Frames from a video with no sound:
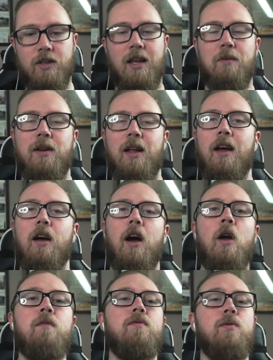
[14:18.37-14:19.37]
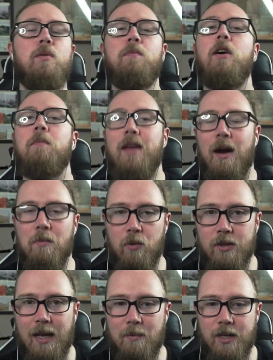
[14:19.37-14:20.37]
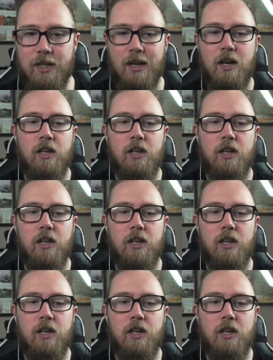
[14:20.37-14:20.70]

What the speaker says: That would overall put me out more damage.